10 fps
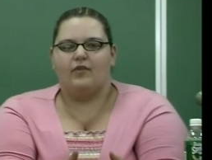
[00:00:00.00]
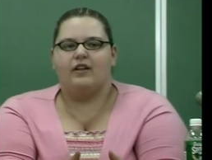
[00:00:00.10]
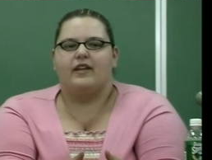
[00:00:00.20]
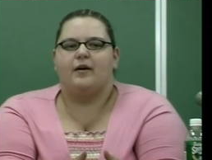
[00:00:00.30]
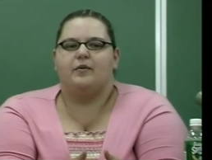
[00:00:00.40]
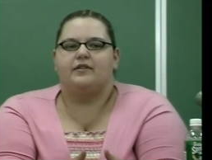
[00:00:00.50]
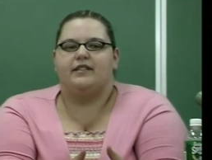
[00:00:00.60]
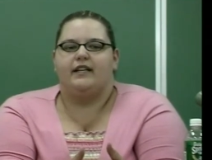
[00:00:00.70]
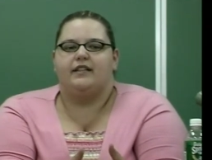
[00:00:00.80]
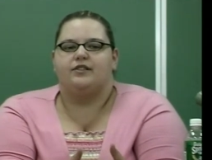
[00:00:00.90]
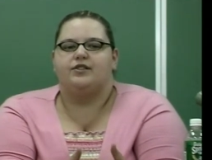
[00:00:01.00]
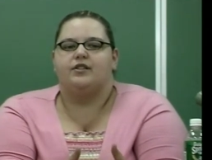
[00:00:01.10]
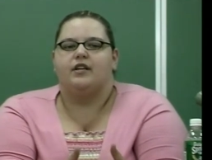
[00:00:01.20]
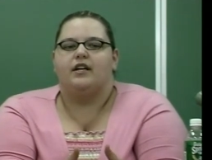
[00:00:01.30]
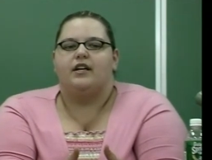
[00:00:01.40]
that will teach
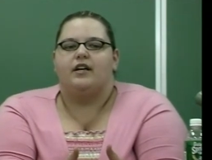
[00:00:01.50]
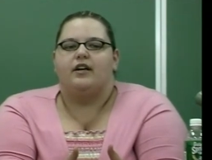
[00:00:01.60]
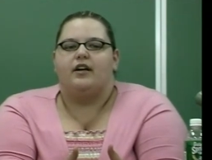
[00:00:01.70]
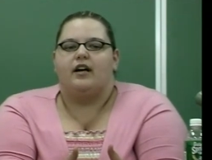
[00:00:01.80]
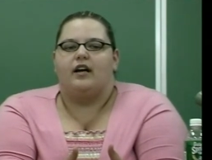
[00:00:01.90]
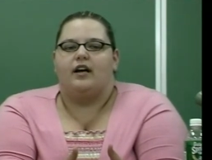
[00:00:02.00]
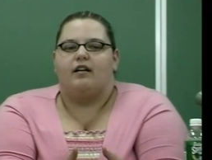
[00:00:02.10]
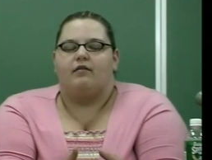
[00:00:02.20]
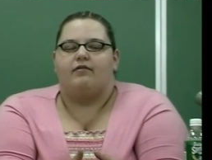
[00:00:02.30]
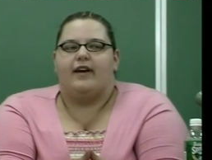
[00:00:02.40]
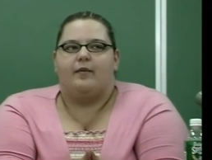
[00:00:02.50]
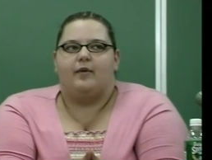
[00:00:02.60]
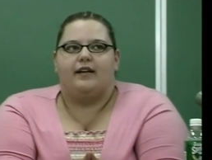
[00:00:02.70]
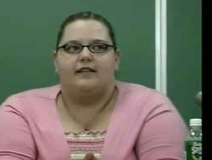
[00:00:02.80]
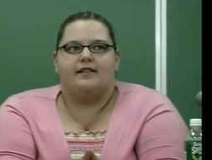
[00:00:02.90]
Uh,
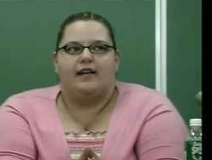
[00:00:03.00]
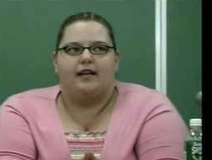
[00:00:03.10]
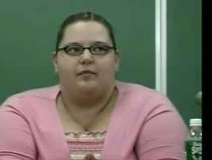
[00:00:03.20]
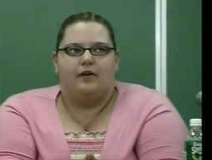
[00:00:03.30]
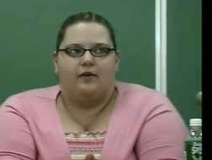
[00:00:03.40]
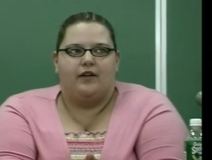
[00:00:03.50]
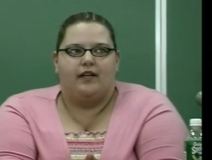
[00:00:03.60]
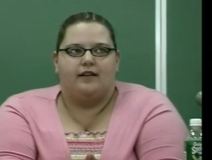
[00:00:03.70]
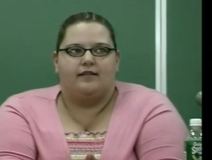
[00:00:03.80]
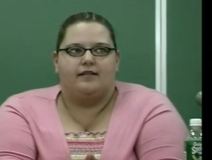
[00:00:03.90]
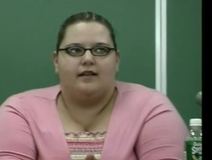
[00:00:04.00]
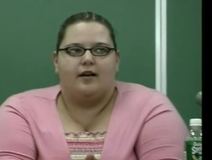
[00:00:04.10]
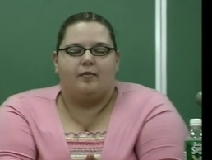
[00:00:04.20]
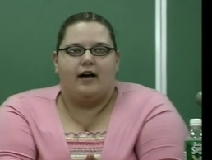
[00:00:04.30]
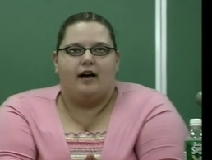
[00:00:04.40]
families and communities
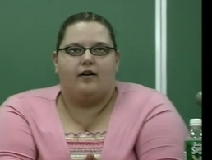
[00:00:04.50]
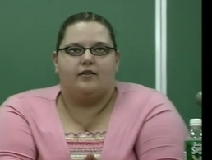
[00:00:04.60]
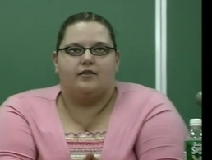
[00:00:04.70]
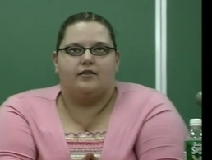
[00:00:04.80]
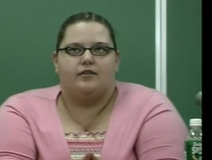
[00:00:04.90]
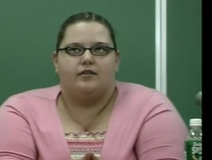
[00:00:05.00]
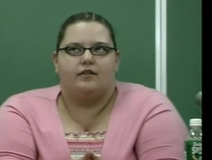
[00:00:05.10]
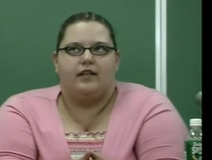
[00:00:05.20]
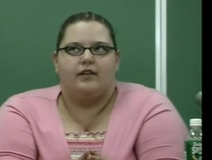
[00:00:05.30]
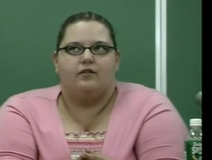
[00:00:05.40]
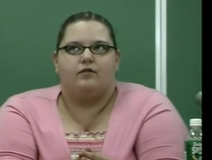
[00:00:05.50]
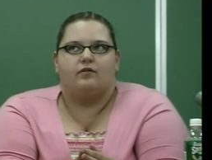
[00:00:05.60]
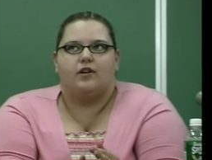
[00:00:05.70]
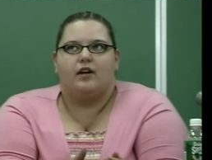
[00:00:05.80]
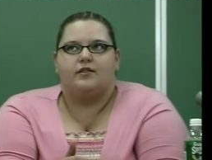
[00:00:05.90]
about in
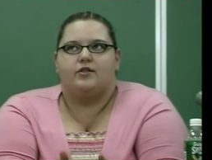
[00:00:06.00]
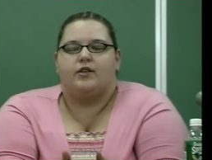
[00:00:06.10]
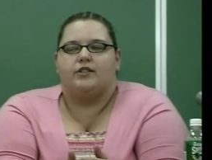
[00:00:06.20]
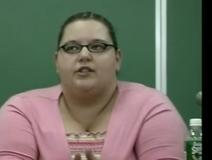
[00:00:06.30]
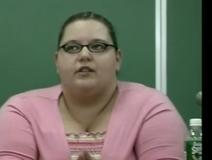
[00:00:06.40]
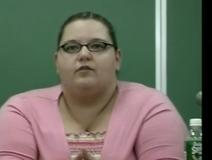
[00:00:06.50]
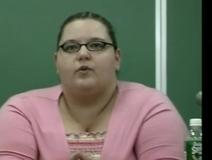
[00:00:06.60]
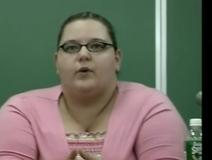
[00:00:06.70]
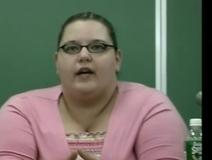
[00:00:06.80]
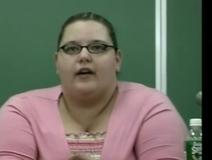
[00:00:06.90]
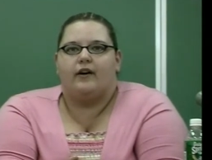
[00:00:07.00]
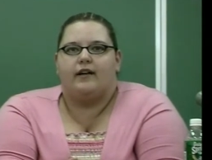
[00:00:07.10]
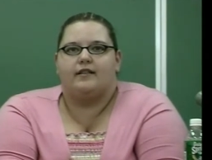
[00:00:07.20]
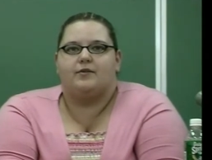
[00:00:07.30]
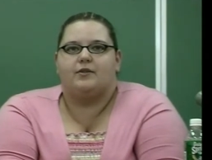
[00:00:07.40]
concentration in four
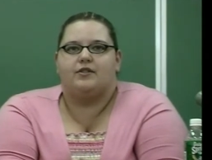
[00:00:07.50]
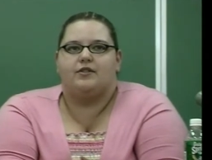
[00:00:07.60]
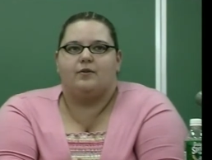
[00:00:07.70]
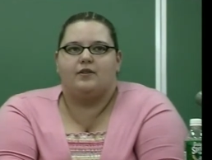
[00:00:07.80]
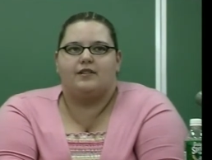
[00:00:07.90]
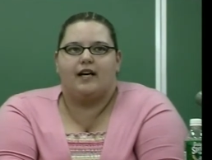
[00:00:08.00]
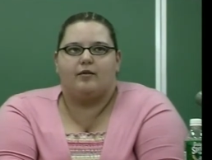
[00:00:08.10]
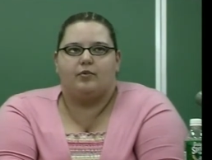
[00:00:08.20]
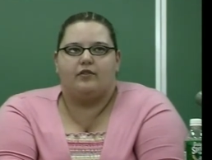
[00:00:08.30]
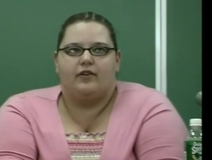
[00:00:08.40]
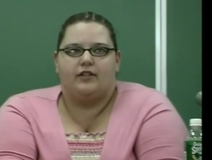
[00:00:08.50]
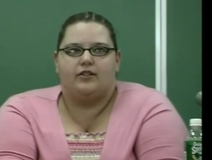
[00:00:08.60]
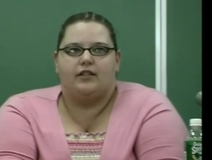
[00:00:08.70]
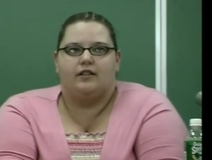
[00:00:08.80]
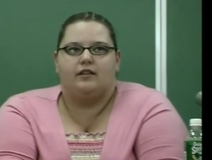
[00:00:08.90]
areas, which is suicide
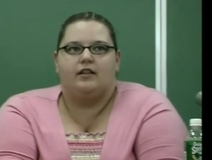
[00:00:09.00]
prevention,